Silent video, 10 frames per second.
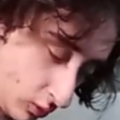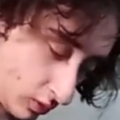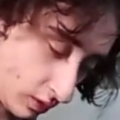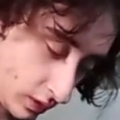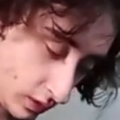
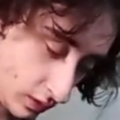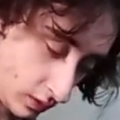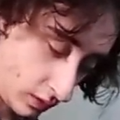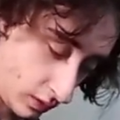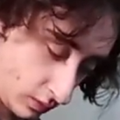board,
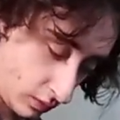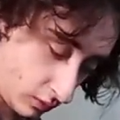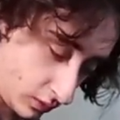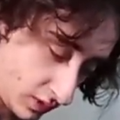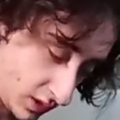
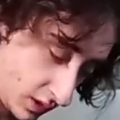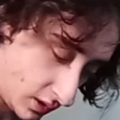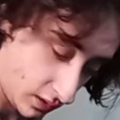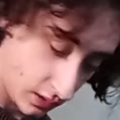but we'll see.